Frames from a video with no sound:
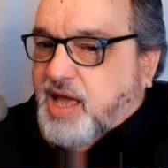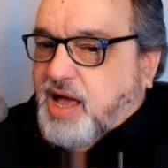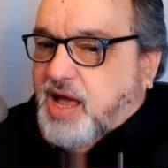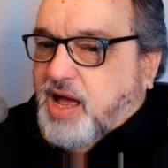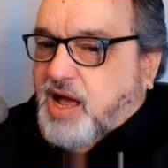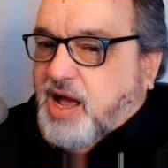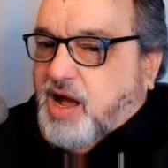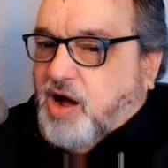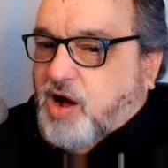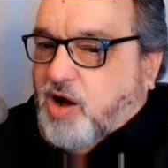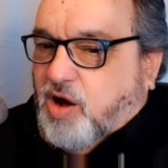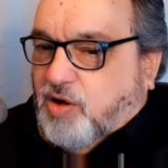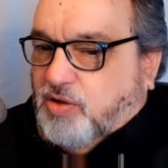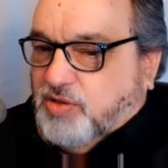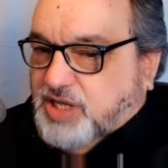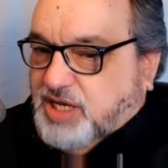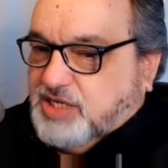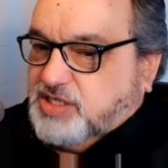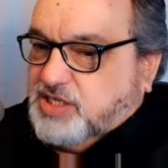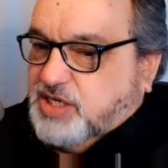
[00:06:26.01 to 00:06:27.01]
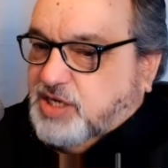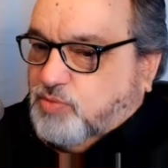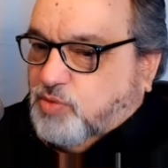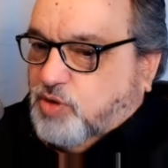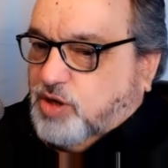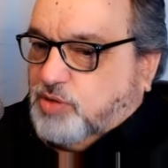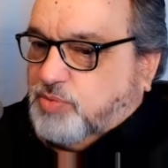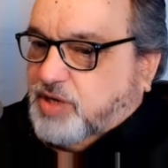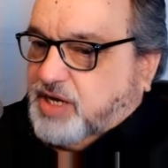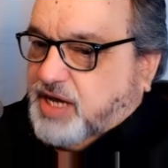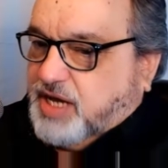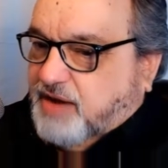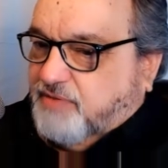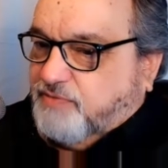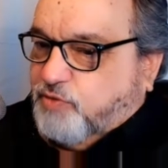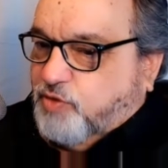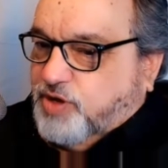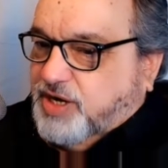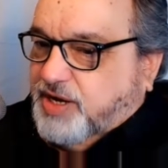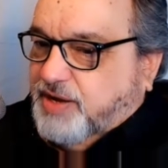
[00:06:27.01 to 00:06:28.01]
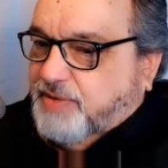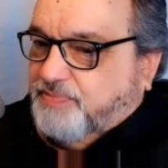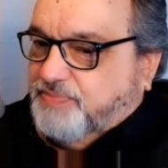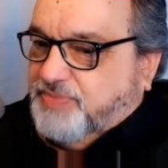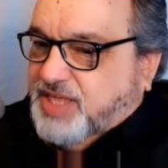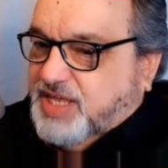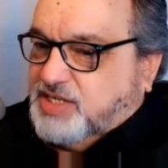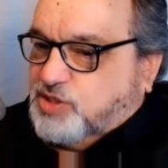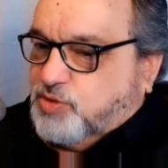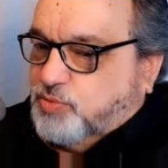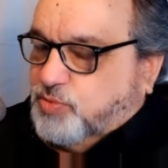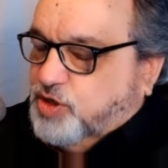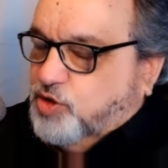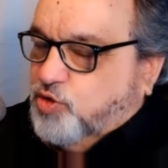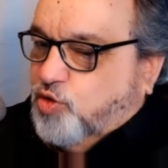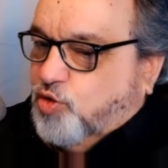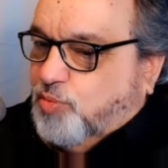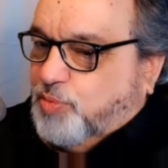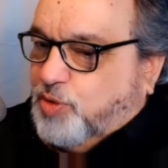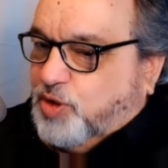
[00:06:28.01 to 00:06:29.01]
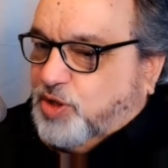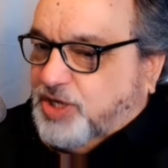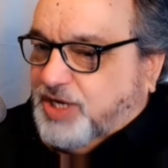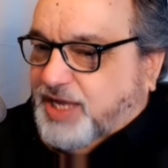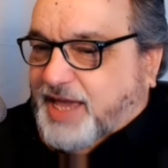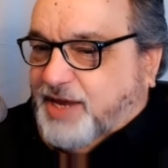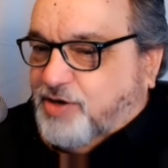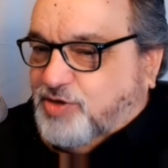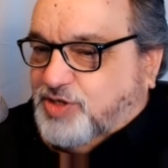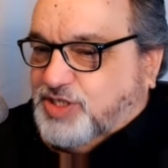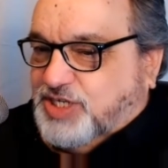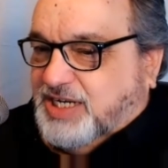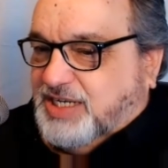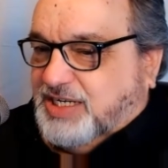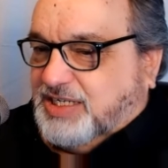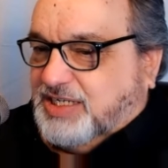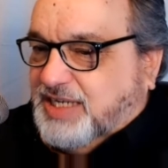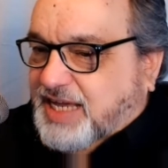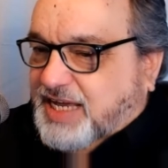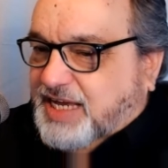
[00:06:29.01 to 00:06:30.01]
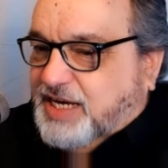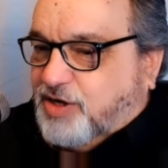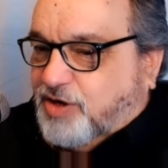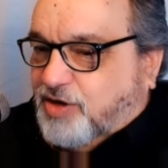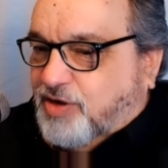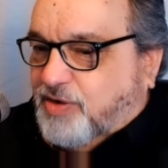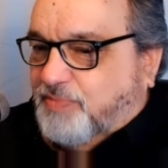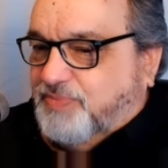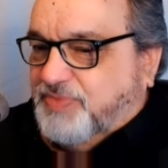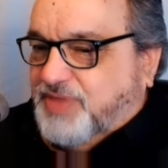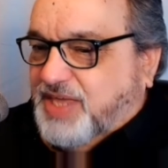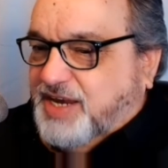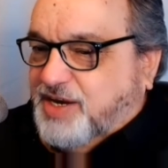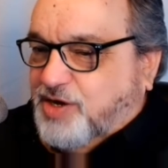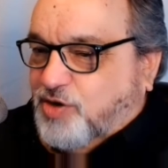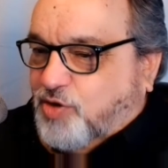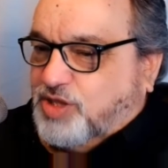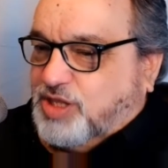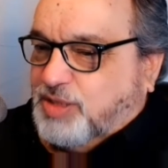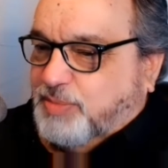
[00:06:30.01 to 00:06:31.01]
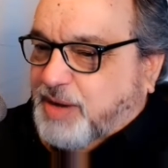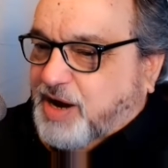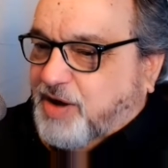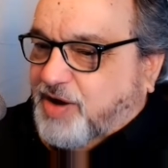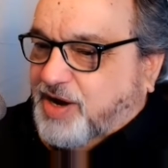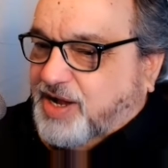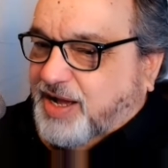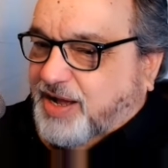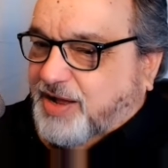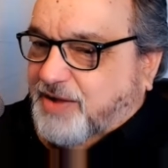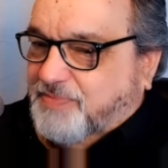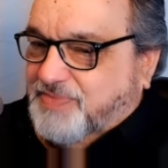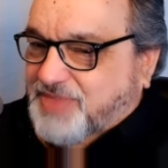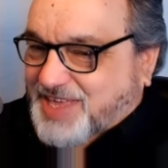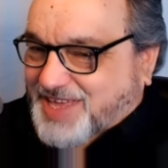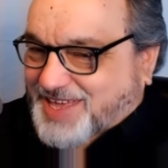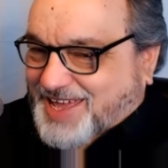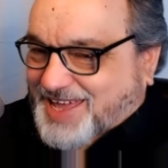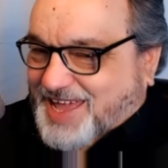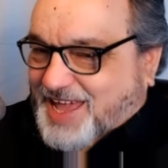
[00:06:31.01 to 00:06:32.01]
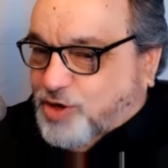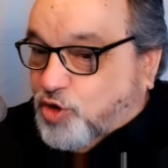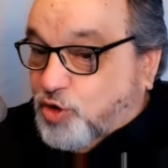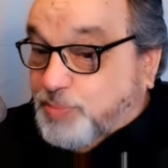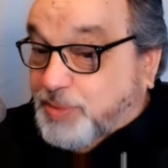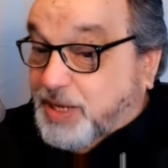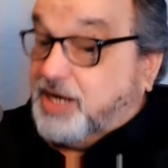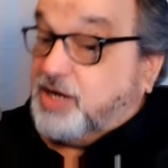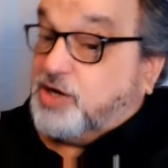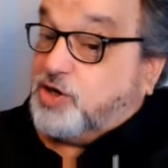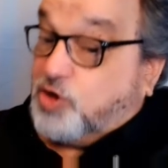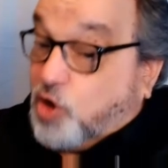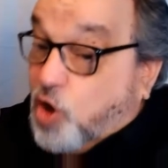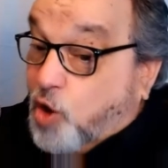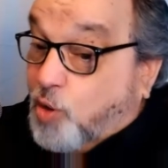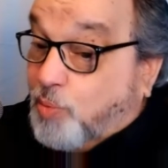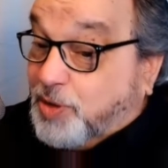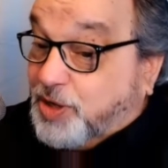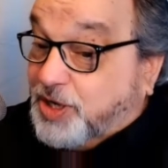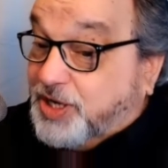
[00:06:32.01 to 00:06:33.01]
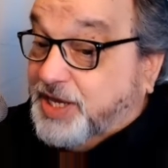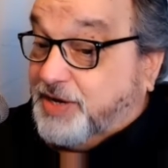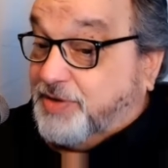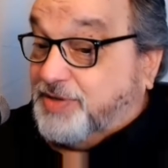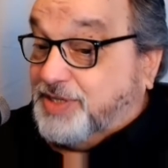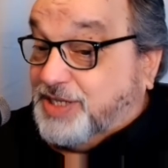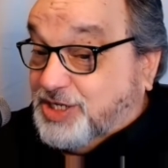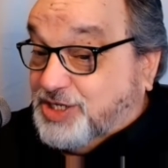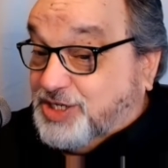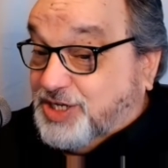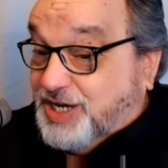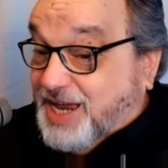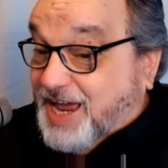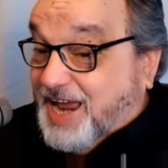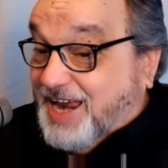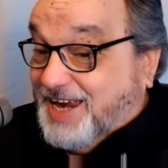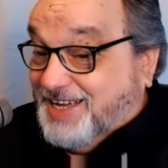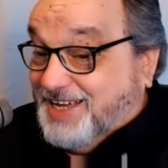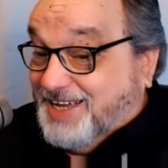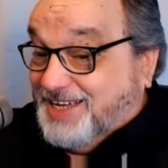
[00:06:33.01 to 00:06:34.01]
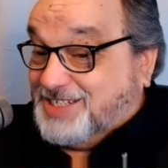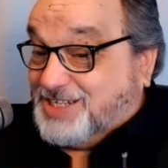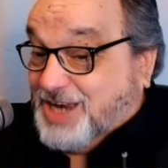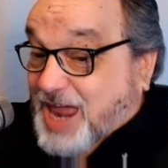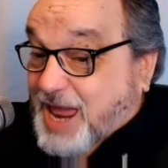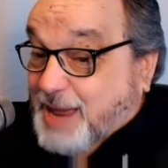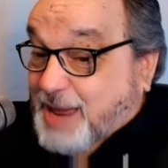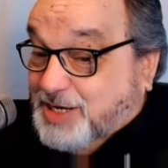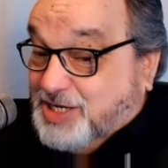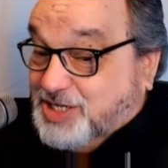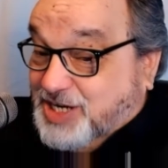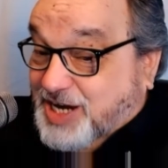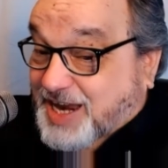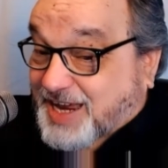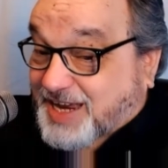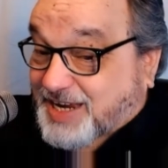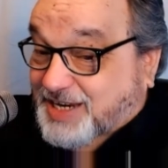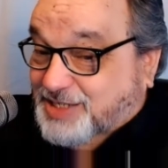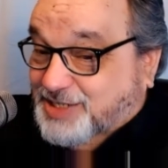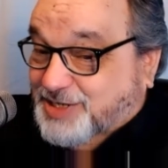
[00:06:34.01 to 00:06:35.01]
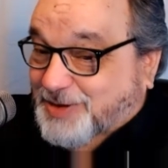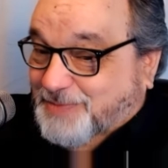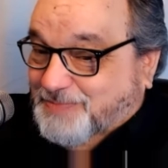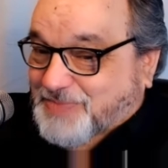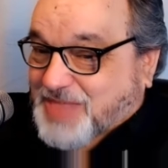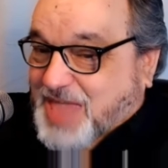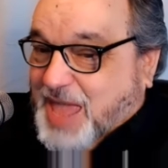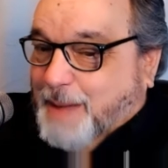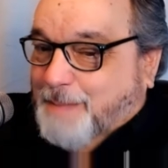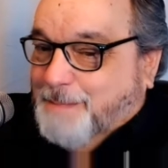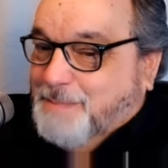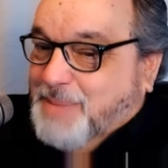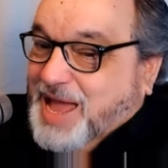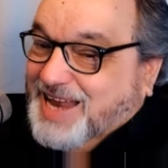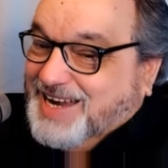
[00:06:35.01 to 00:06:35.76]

All this in a world where California is the renewable energy leader in North America and could be a global leader in the G8 against climate change. But